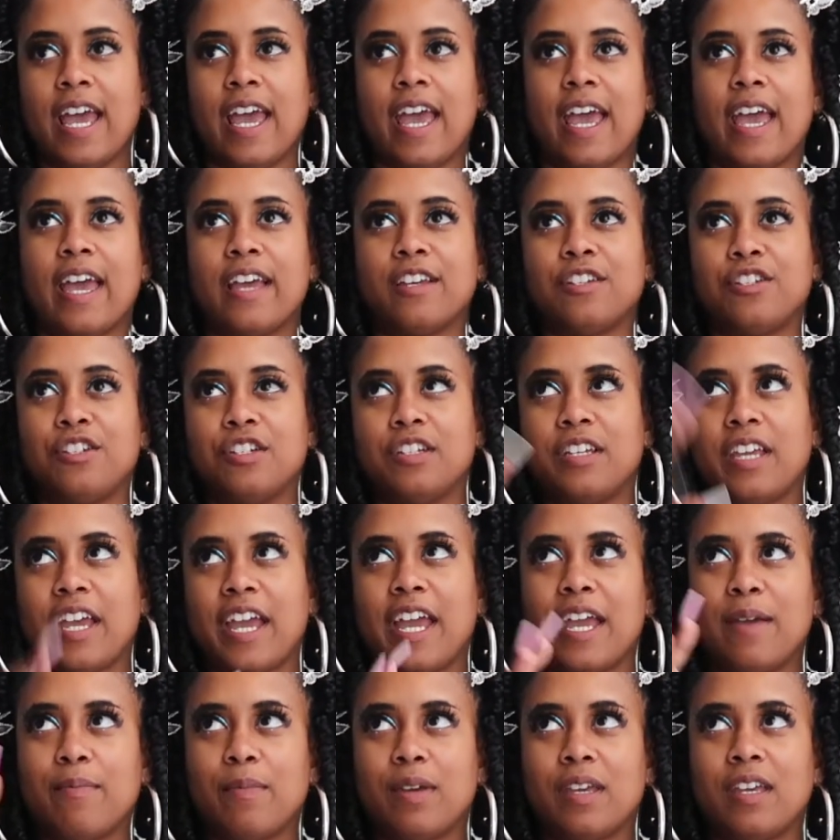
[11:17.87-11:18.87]
And she
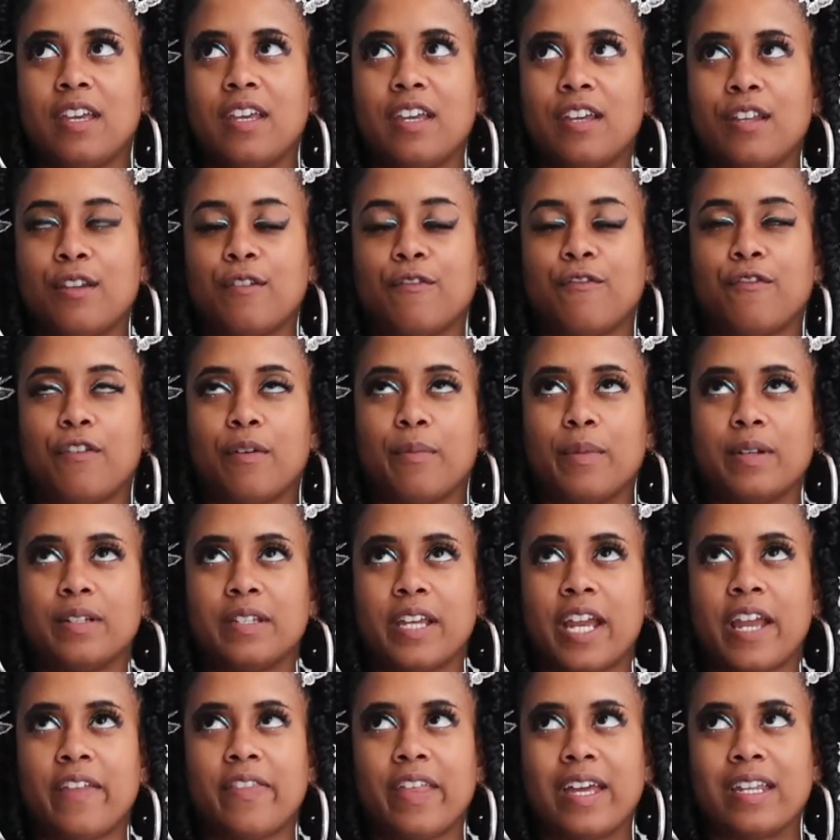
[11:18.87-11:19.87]
came in from a
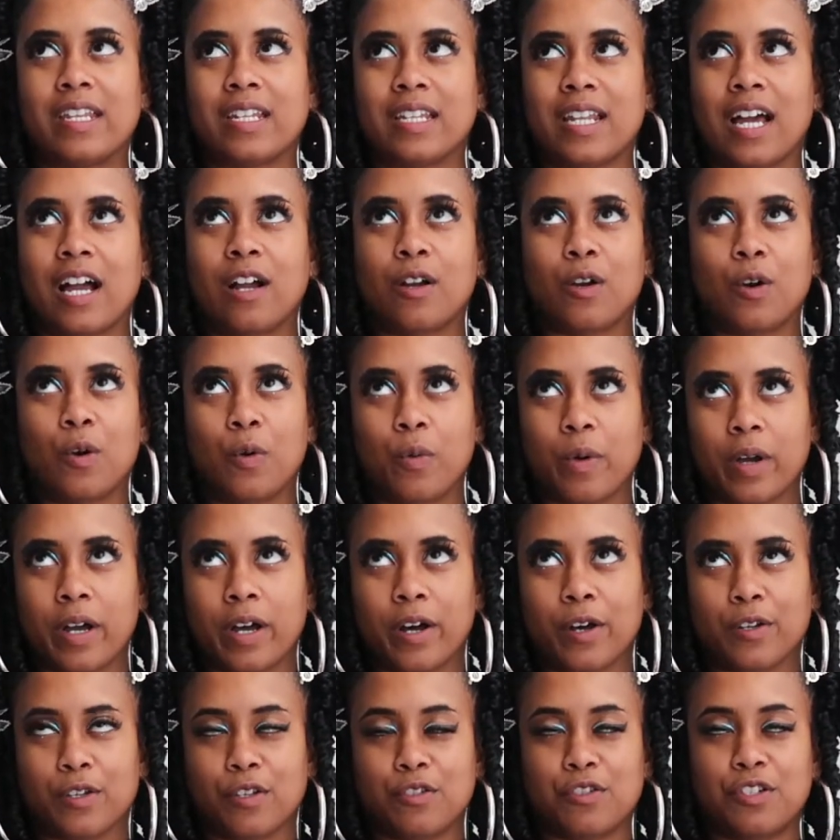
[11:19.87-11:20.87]
date that did not go
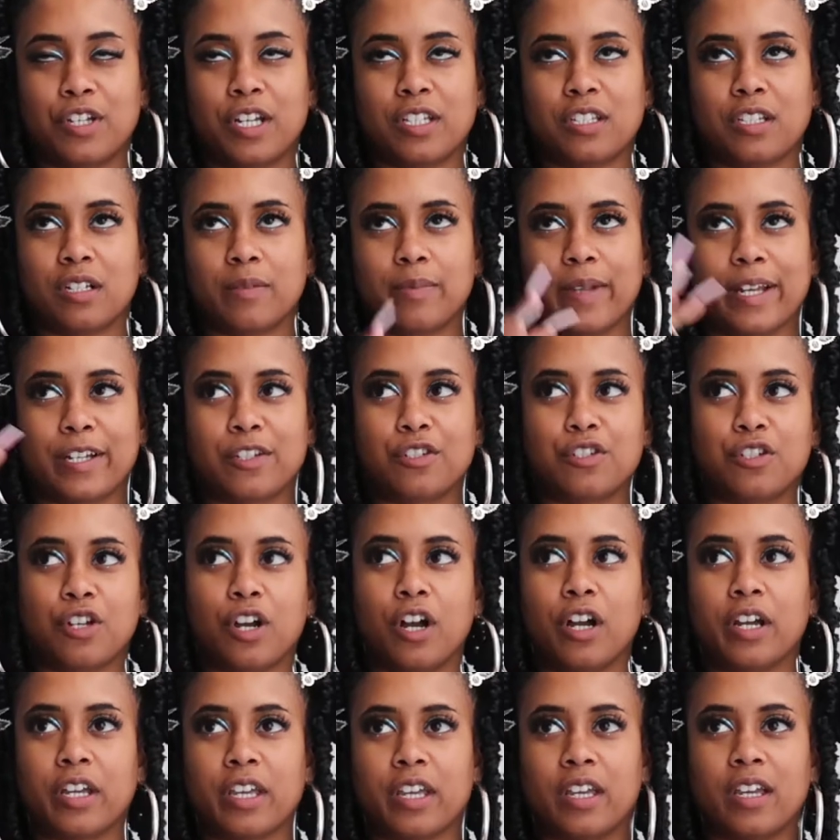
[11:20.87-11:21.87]
well. So she ended up like
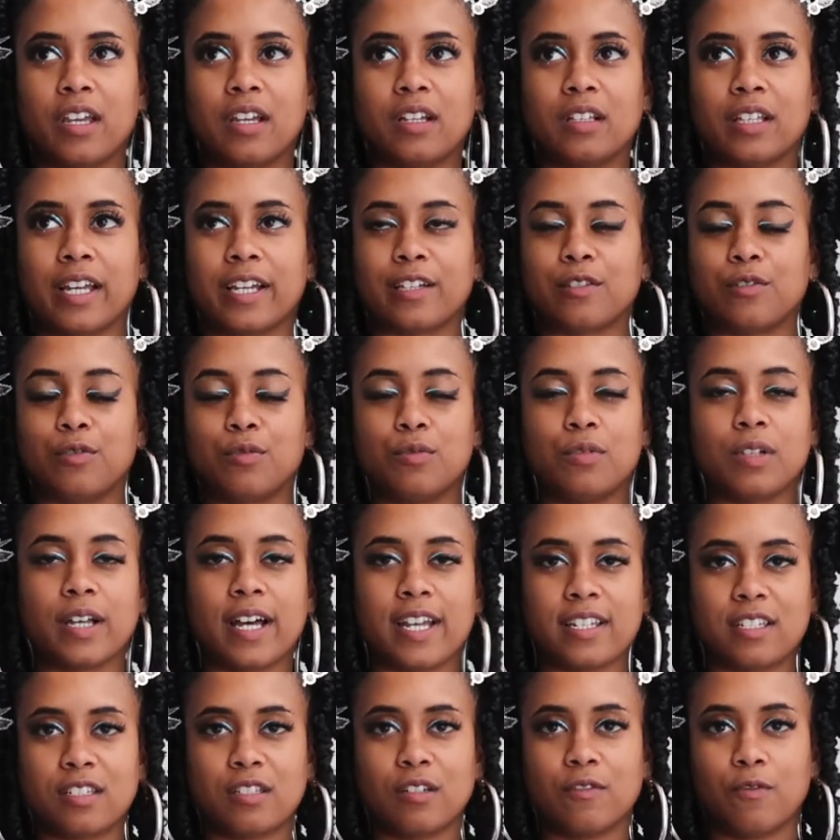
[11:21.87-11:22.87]
chugging like 2
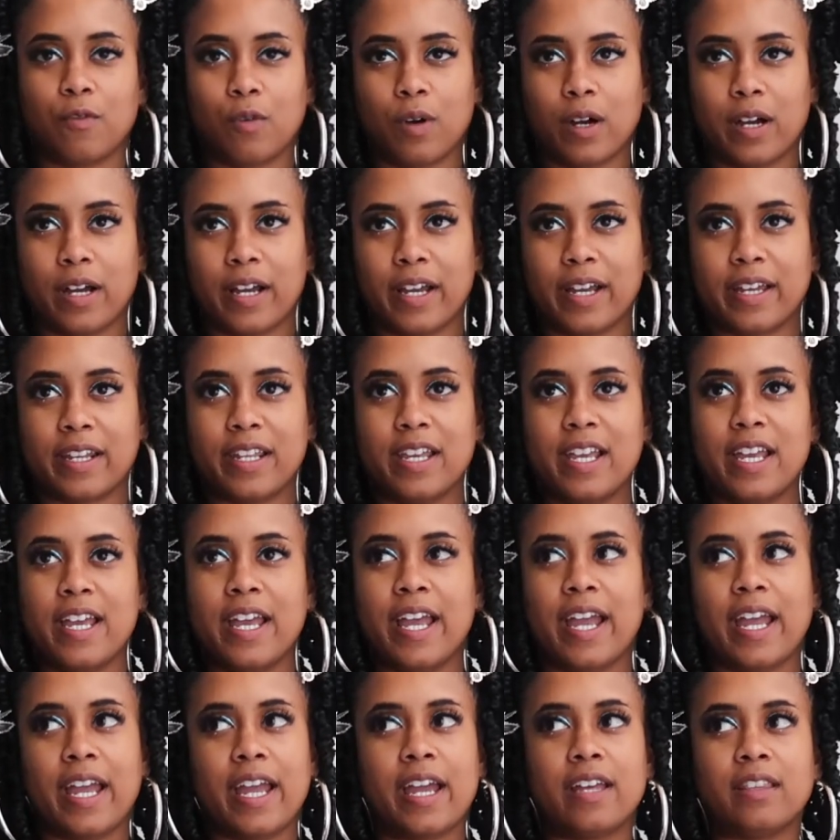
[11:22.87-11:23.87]
glasses of wine.
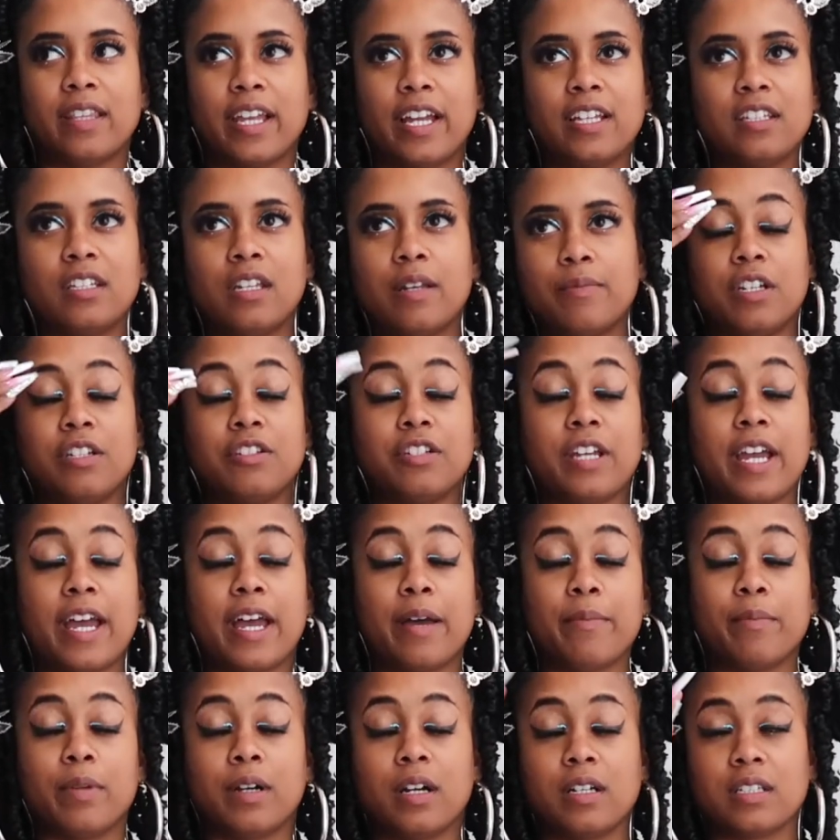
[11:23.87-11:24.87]
And they ended up
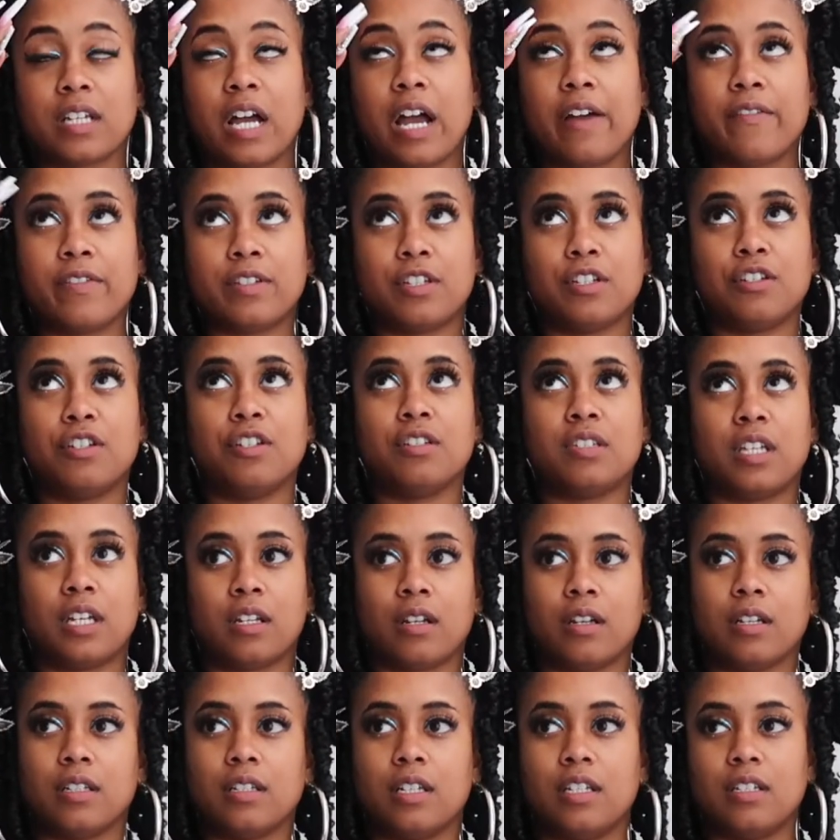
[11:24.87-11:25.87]
chit-chatting because obviously he's staying
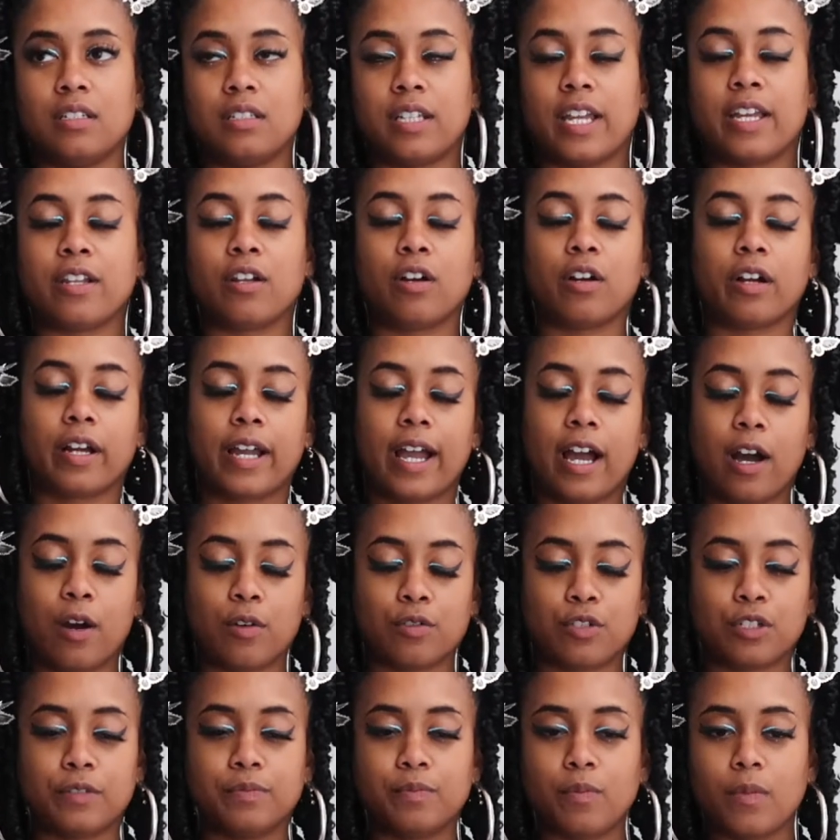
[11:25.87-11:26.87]
on her
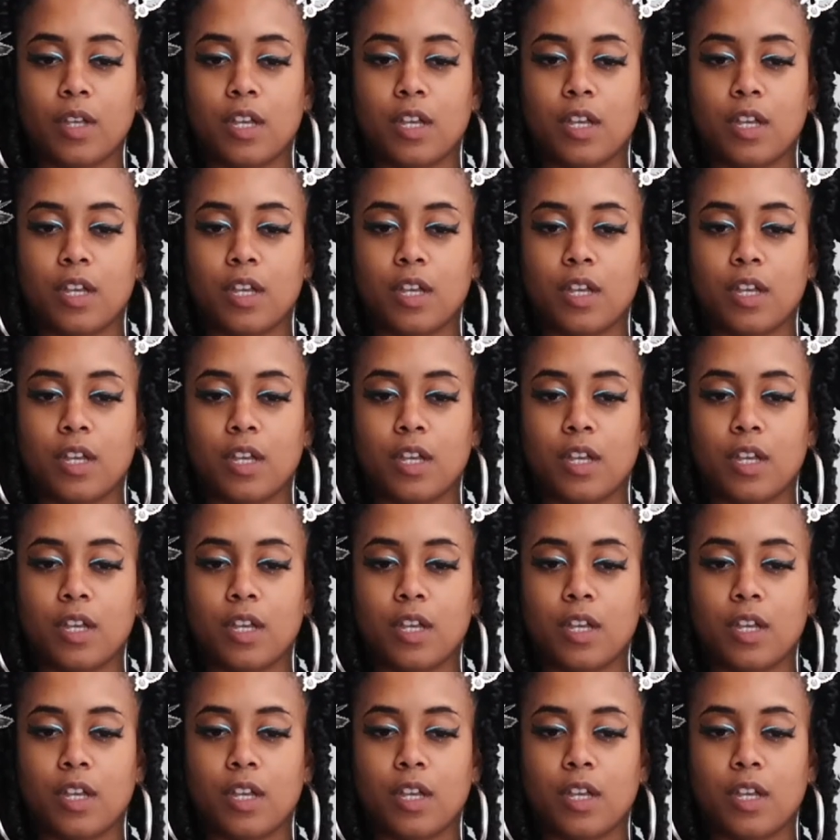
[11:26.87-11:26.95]
couch.